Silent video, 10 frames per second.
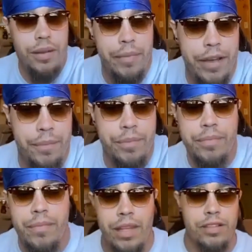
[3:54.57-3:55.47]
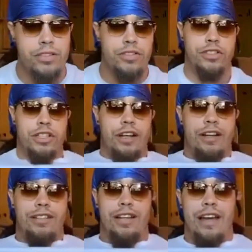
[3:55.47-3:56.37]
Man, so shout
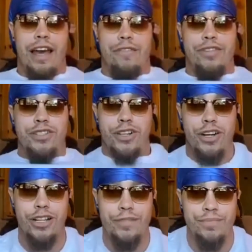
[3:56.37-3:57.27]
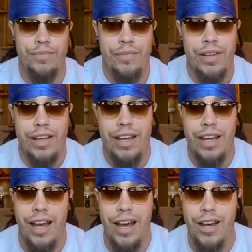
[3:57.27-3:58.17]
out to Avatar.
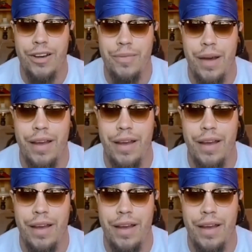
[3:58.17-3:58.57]
I